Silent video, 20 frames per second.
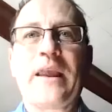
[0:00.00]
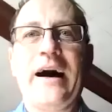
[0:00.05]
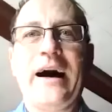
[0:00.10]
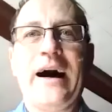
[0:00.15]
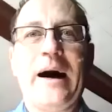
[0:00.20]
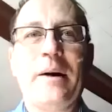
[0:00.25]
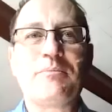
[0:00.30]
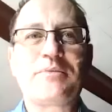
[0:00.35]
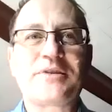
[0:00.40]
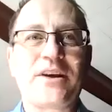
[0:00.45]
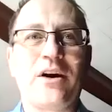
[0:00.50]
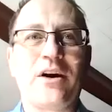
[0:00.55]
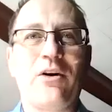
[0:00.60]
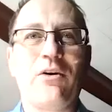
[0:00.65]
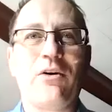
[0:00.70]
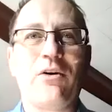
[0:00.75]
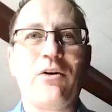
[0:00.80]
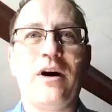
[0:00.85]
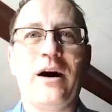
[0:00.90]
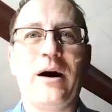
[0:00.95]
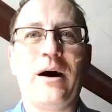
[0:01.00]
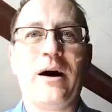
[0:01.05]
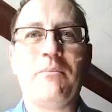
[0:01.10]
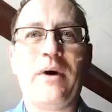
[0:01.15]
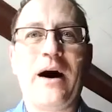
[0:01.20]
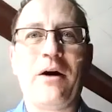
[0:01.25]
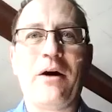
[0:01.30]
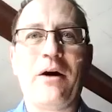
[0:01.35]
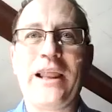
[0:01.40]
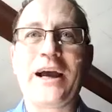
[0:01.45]
Uh, so
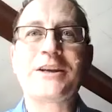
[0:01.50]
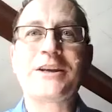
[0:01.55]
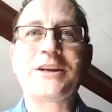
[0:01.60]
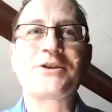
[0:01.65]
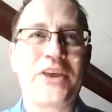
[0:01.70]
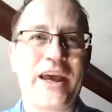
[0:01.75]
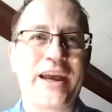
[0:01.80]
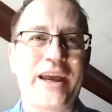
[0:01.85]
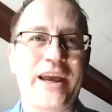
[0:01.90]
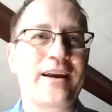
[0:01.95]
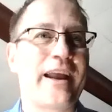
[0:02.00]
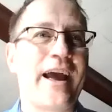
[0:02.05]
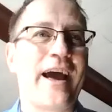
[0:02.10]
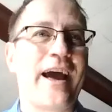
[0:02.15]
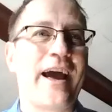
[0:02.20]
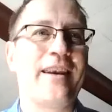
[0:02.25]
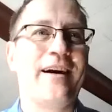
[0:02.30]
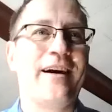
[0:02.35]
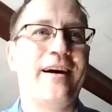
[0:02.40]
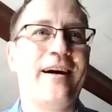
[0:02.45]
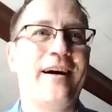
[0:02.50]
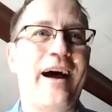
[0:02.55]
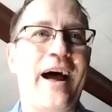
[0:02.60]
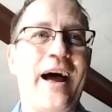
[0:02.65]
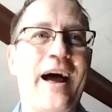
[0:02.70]
um, I would like to thank again uh,